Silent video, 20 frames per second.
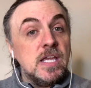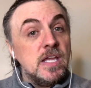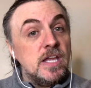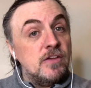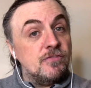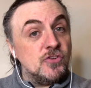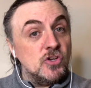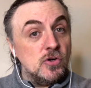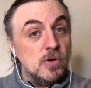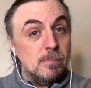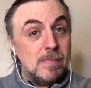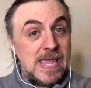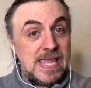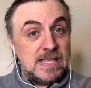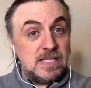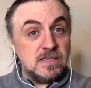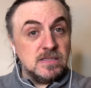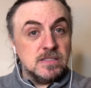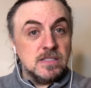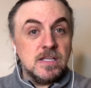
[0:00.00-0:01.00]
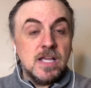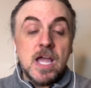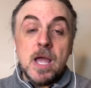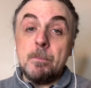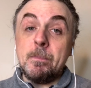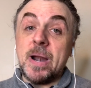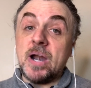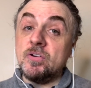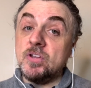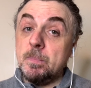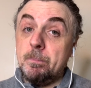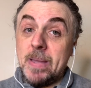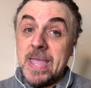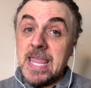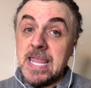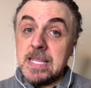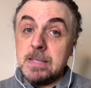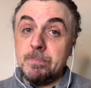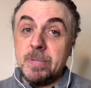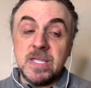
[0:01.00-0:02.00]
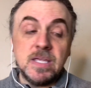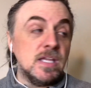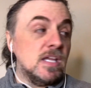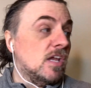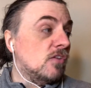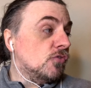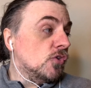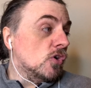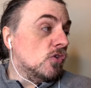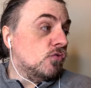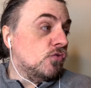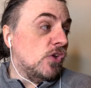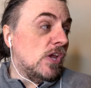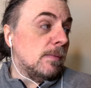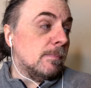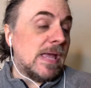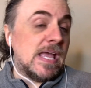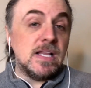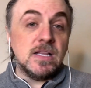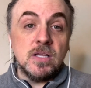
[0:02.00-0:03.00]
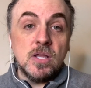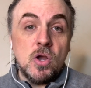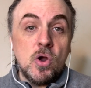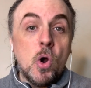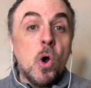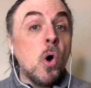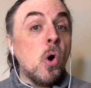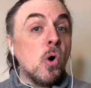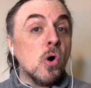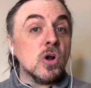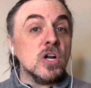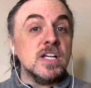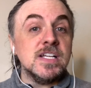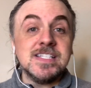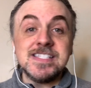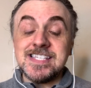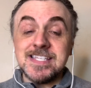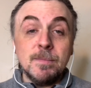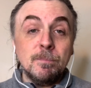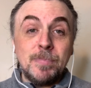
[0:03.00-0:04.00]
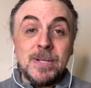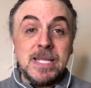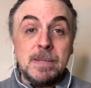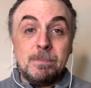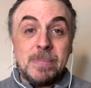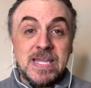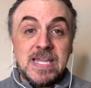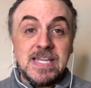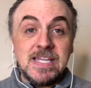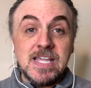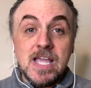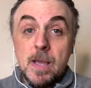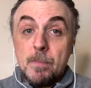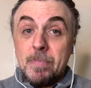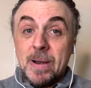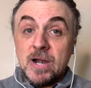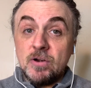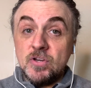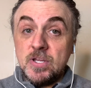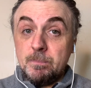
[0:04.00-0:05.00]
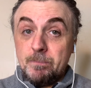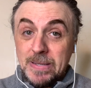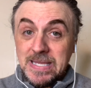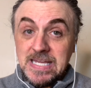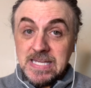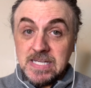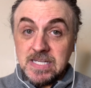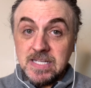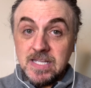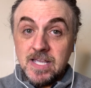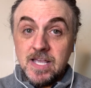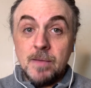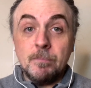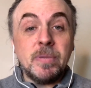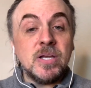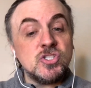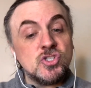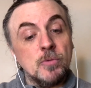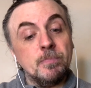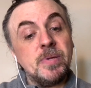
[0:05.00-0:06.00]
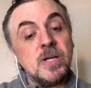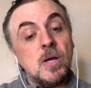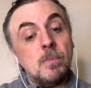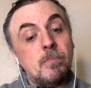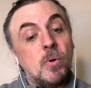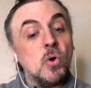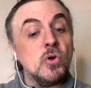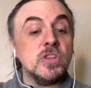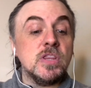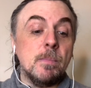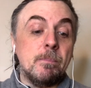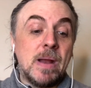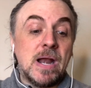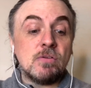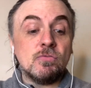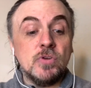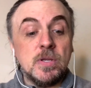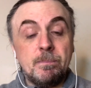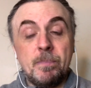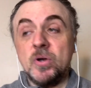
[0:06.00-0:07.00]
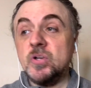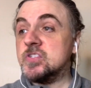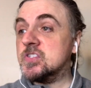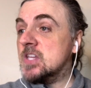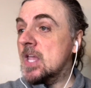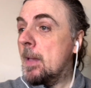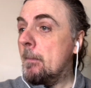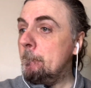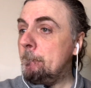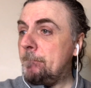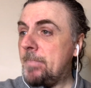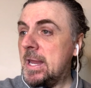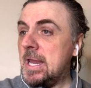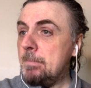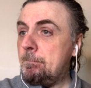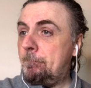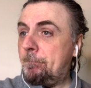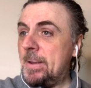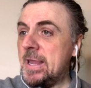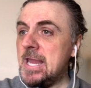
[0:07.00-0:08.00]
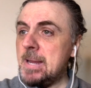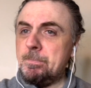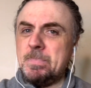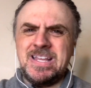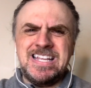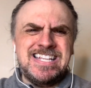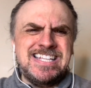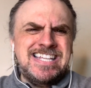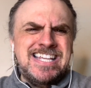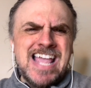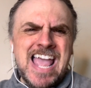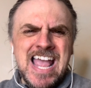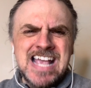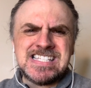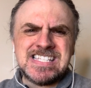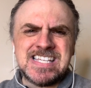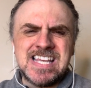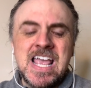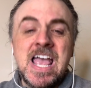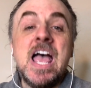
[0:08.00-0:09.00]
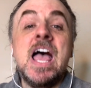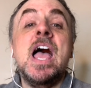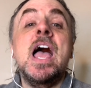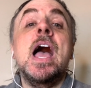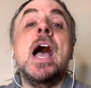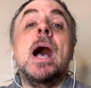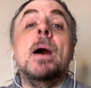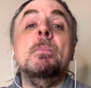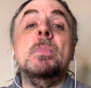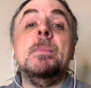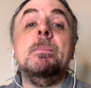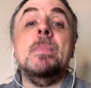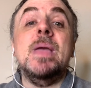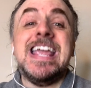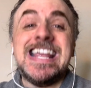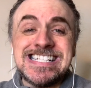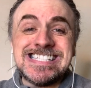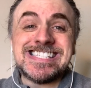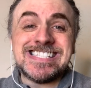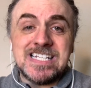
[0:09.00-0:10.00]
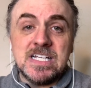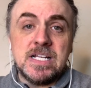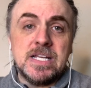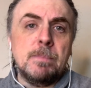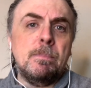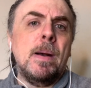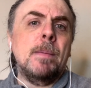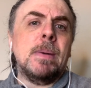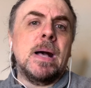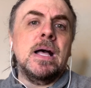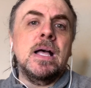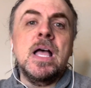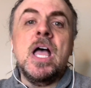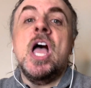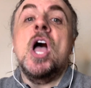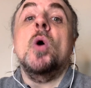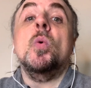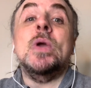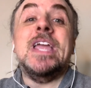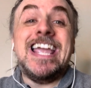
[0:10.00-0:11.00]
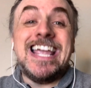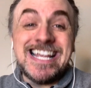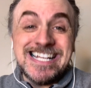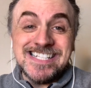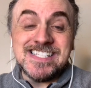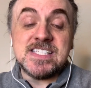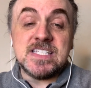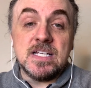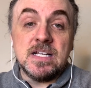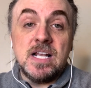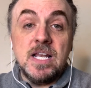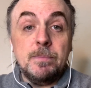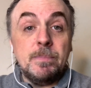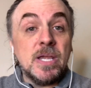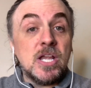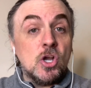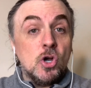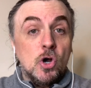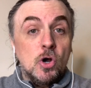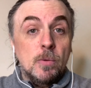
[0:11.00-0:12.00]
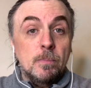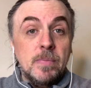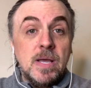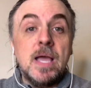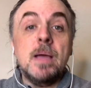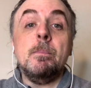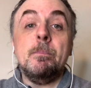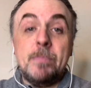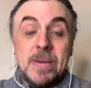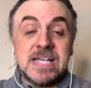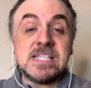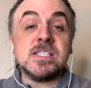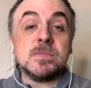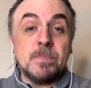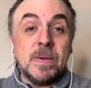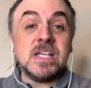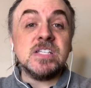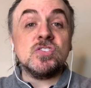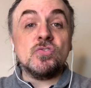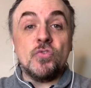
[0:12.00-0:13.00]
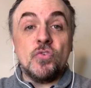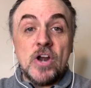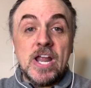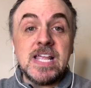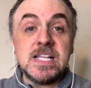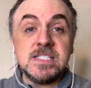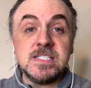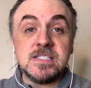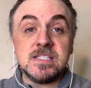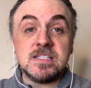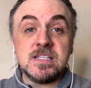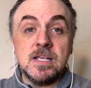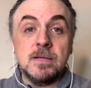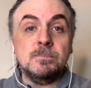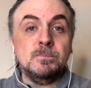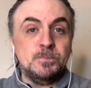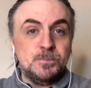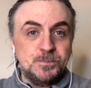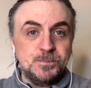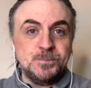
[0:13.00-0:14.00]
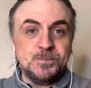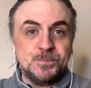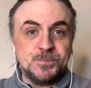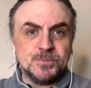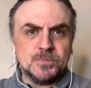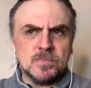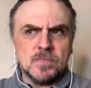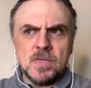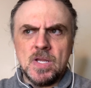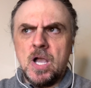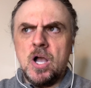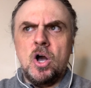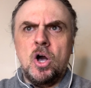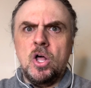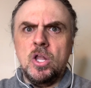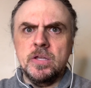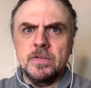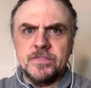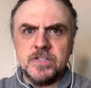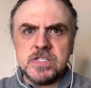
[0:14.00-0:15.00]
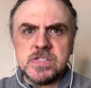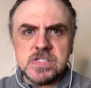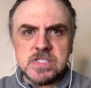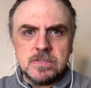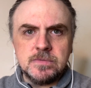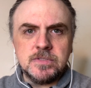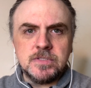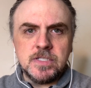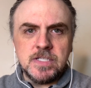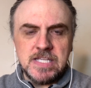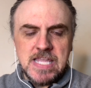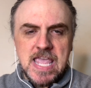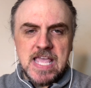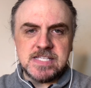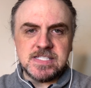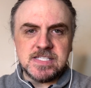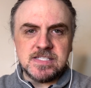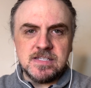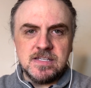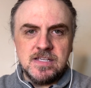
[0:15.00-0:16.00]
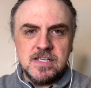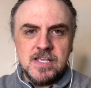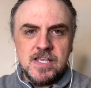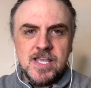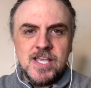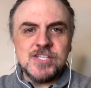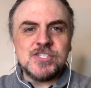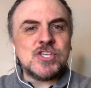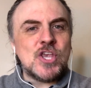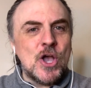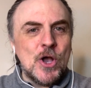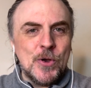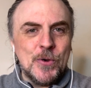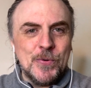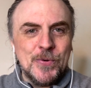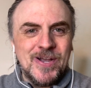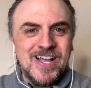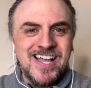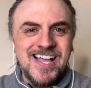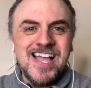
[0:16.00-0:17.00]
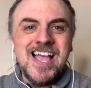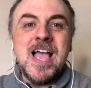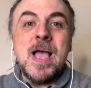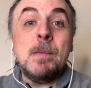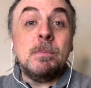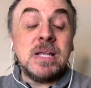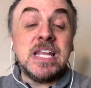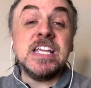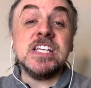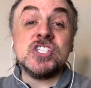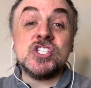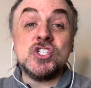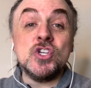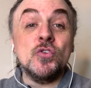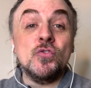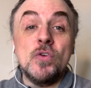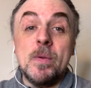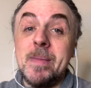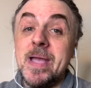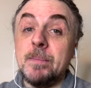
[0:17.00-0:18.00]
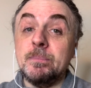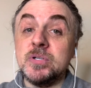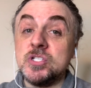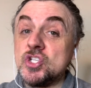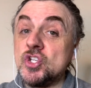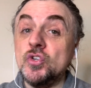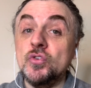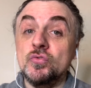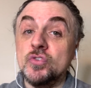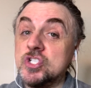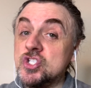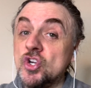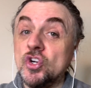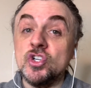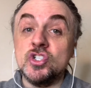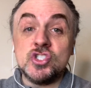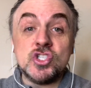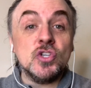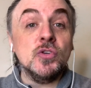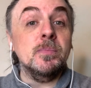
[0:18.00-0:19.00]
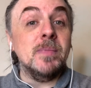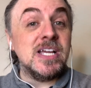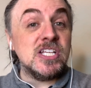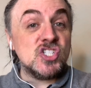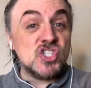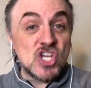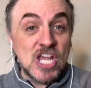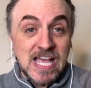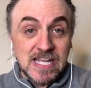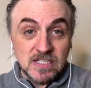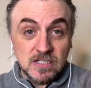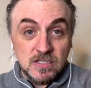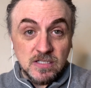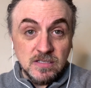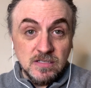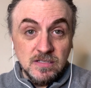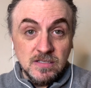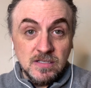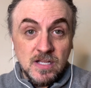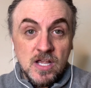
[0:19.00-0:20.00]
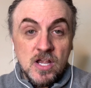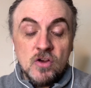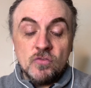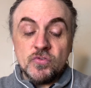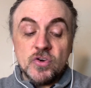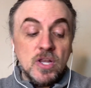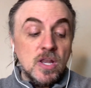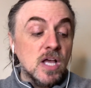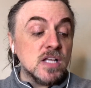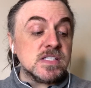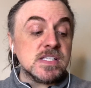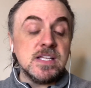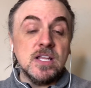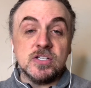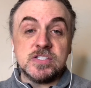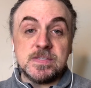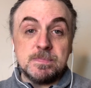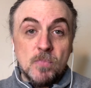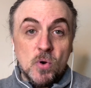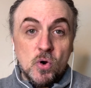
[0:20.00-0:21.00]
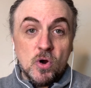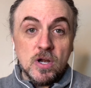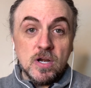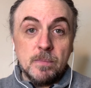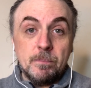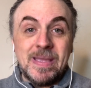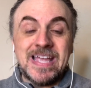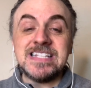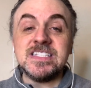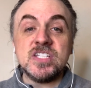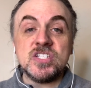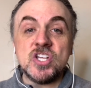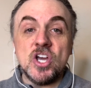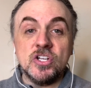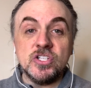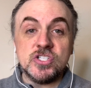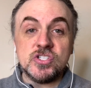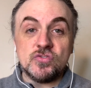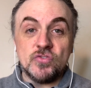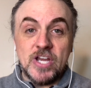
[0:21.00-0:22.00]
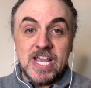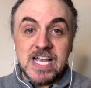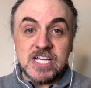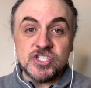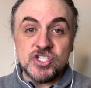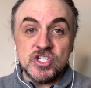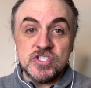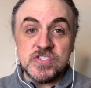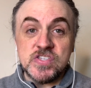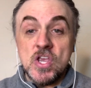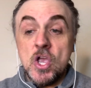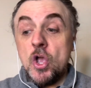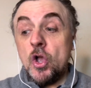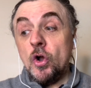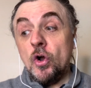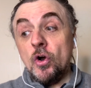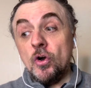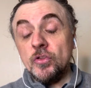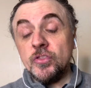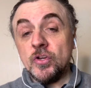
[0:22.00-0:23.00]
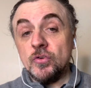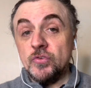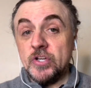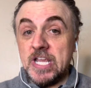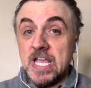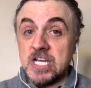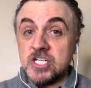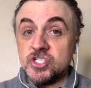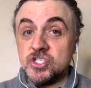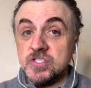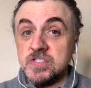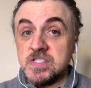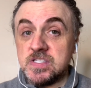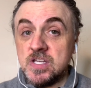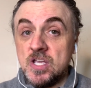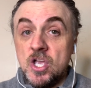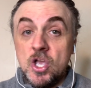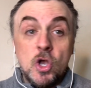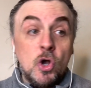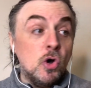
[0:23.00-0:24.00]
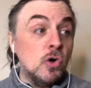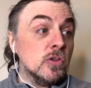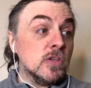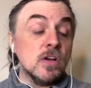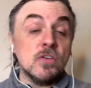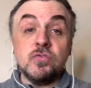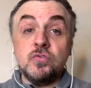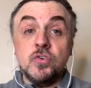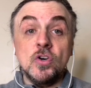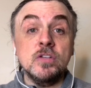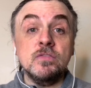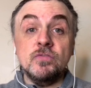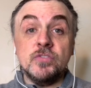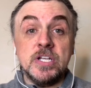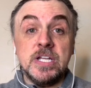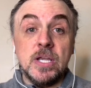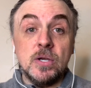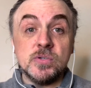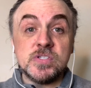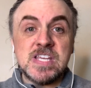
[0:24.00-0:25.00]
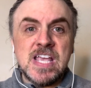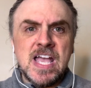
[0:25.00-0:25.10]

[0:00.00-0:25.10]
if you're a male, a Barry babe if you're a female, or simply be a Barry being by jumping on board the Barry bus beep, beep, yes. And we instantly, Baba, we instantly become best, best friends. Mm, all of us, yes. So, please do remember to return to my channel for lots, lots more Pentatonix reactions, other reactions, other fun videos,